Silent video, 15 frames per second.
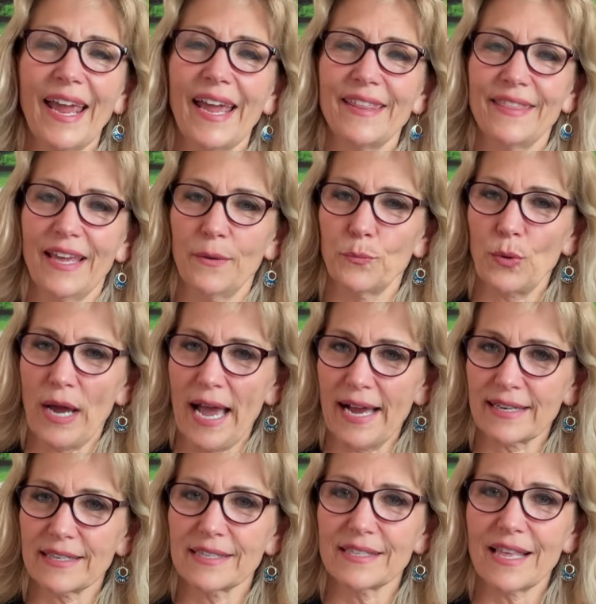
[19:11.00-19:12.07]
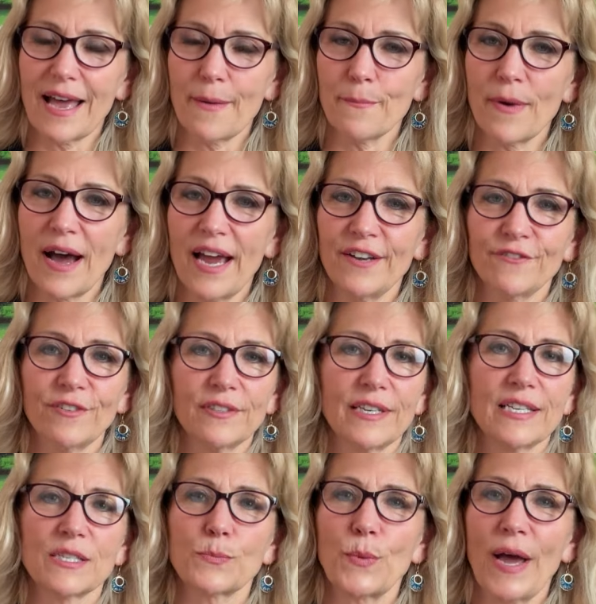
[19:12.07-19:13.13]
And then practice that
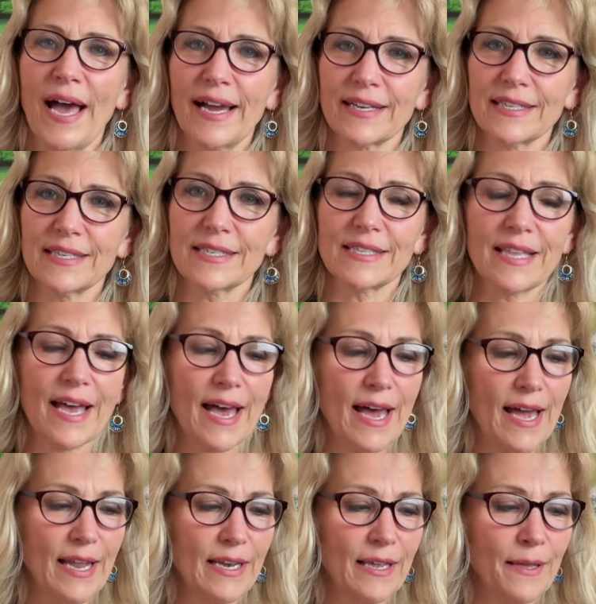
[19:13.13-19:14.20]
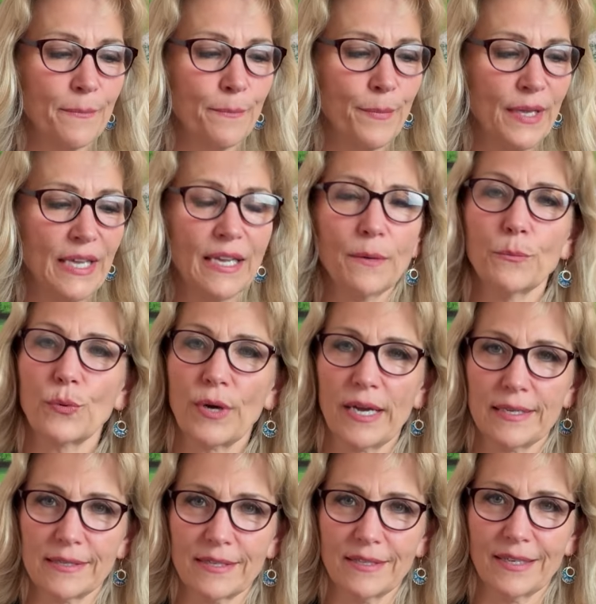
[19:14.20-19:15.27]
mindfulness, practice that being
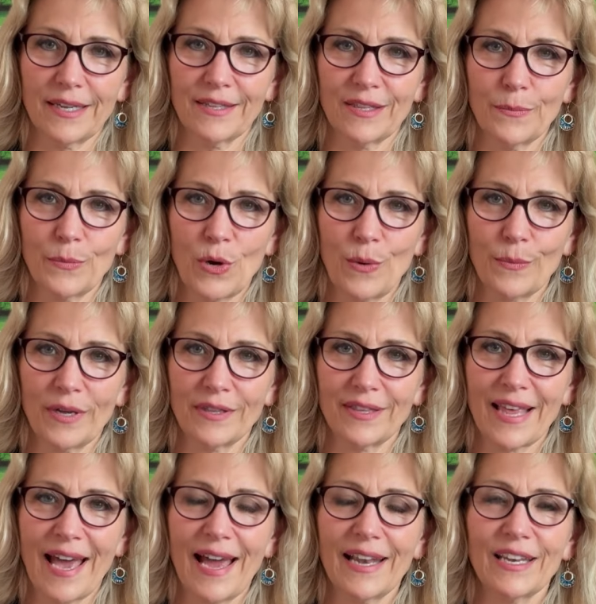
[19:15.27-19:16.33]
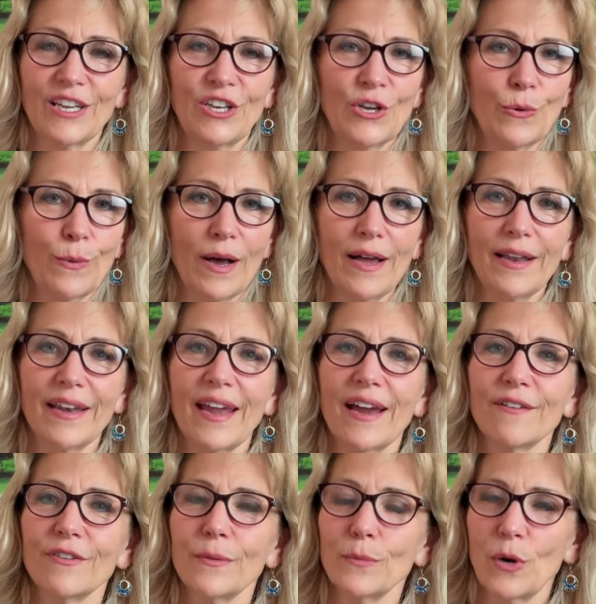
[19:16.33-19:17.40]
present in the moment, that, you know what,
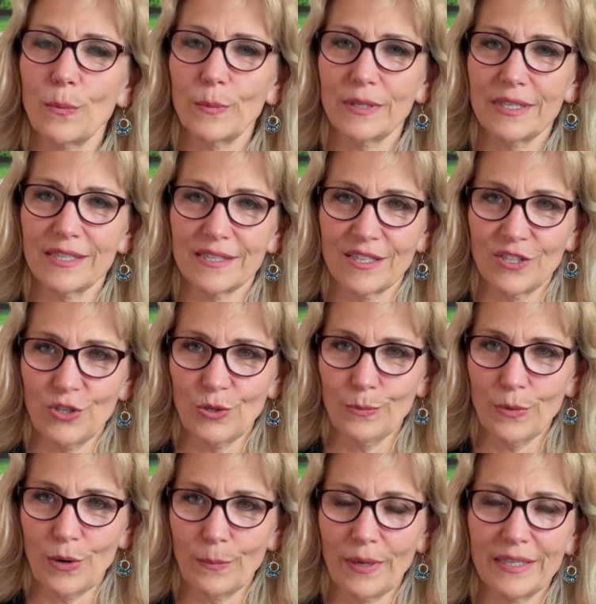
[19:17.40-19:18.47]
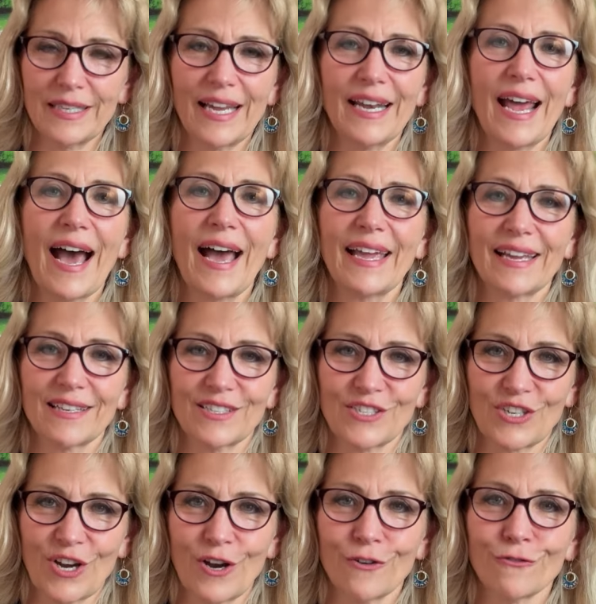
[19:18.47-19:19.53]
every moment is a new moment and I can
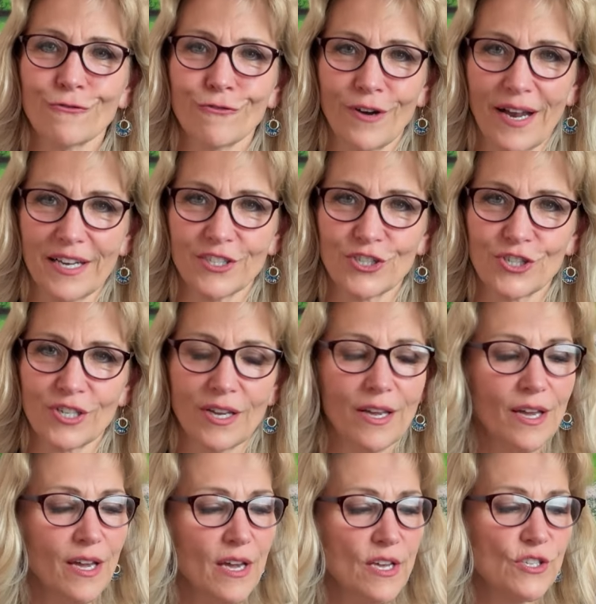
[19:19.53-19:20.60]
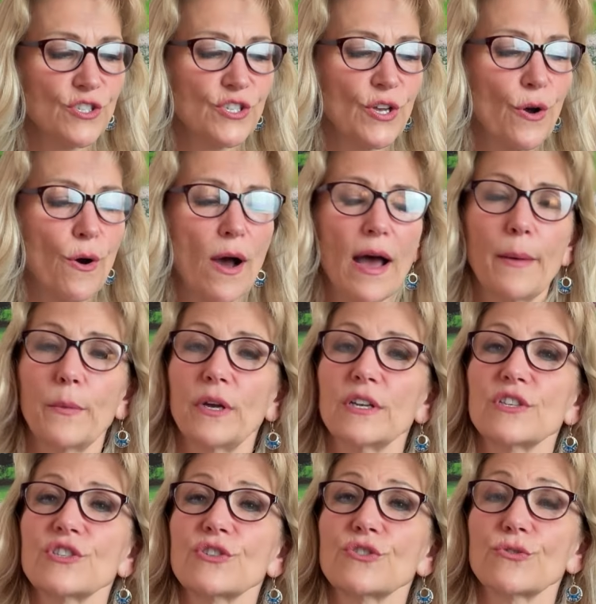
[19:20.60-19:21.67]
start fresh. So I'm
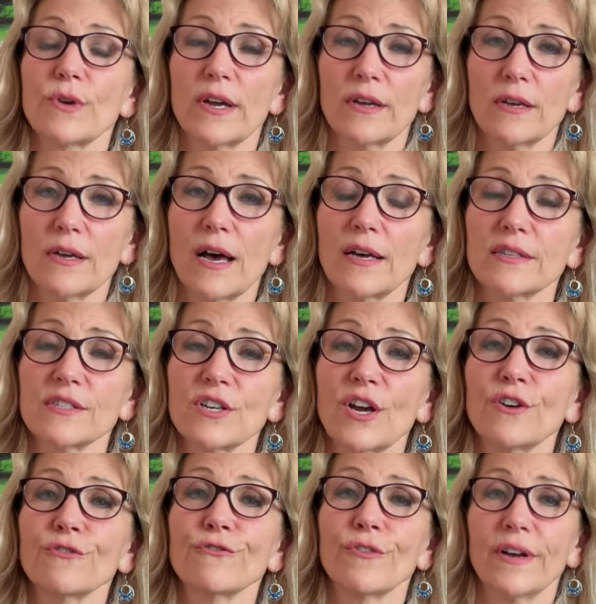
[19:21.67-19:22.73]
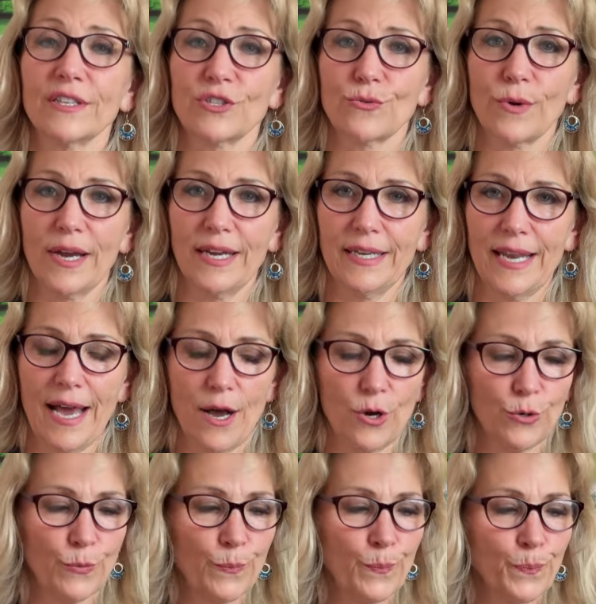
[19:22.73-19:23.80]
going to uh, start fresh right now.